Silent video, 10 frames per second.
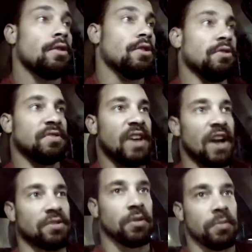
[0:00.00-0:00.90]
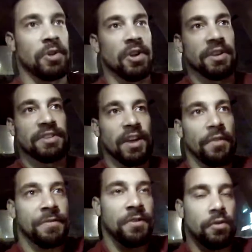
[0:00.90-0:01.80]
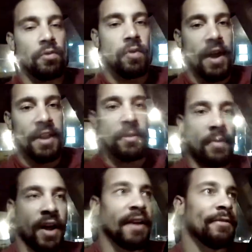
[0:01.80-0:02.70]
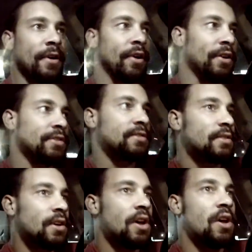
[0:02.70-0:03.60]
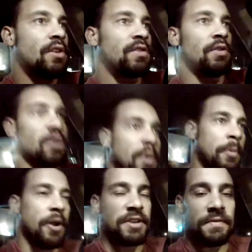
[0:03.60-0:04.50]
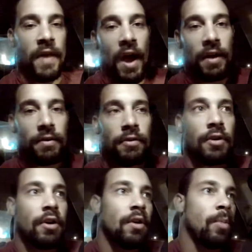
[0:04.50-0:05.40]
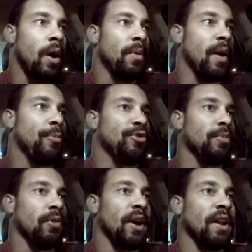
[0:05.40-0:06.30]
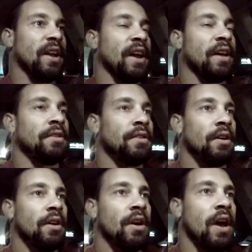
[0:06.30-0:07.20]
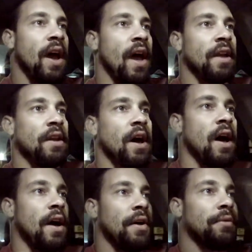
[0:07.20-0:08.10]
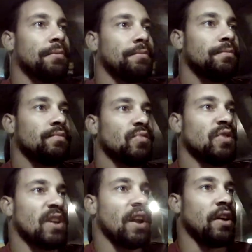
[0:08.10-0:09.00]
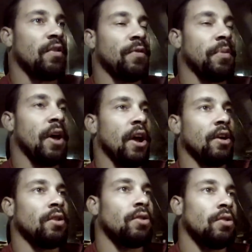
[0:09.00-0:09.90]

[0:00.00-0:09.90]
use the actual computer itself to edit my photos. So it should be a productive night. Probably be up super late again, and just kind of go from there.